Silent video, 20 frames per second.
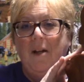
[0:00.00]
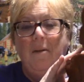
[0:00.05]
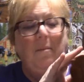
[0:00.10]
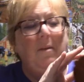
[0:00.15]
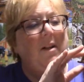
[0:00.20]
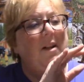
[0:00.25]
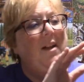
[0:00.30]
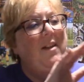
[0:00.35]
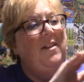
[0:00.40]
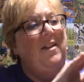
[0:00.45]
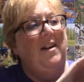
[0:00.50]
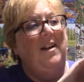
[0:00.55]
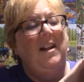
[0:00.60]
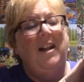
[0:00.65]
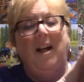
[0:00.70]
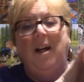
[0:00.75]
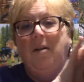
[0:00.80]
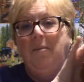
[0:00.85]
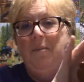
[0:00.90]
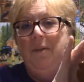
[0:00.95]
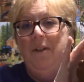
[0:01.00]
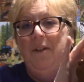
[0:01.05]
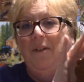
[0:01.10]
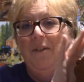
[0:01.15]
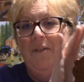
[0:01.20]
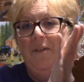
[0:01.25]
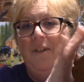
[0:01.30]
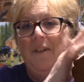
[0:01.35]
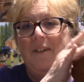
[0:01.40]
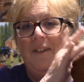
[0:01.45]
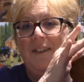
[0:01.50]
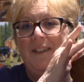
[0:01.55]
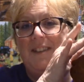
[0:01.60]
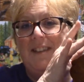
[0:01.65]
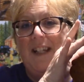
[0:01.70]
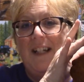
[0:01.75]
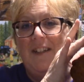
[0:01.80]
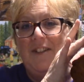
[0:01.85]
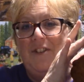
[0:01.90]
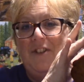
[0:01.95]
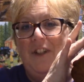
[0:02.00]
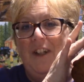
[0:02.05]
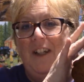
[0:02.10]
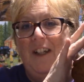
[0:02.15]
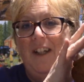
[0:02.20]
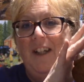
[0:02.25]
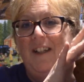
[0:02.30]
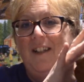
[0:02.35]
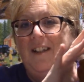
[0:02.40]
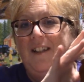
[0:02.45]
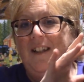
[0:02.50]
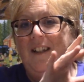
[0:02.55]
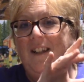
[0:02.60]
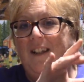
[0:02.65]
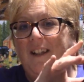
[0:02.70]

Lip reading: But I thought, how beautiful is that chicken?